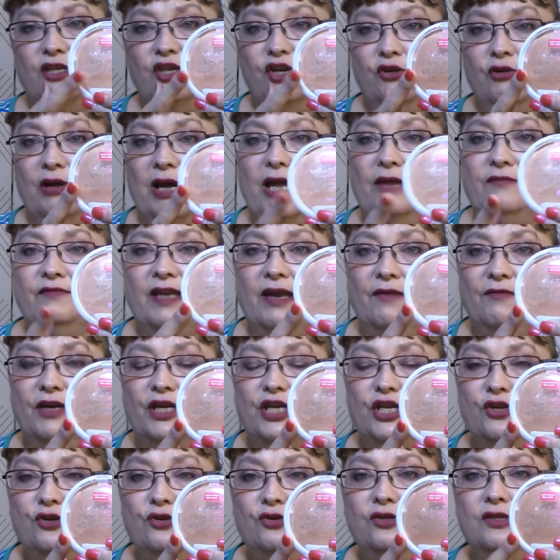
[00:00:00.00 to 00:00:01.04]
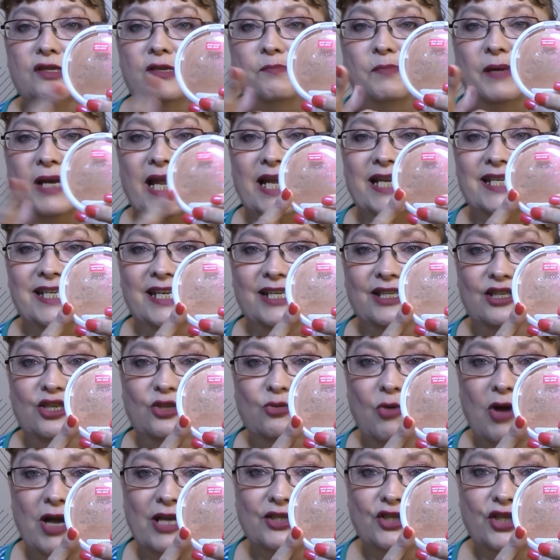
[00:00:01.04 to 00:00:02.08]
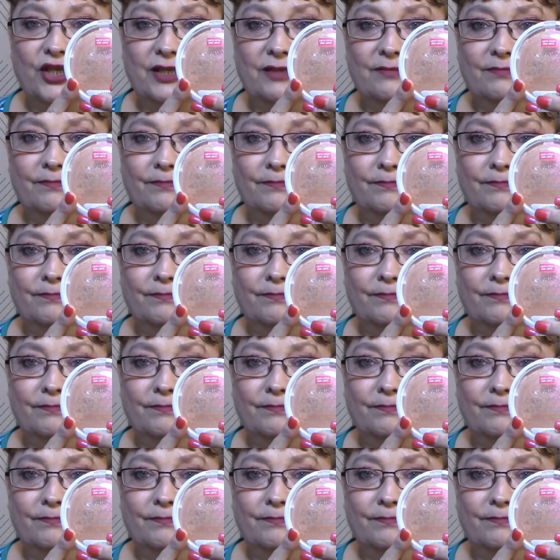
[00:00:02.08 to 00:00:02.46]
new. I've never used, but I did swatch it.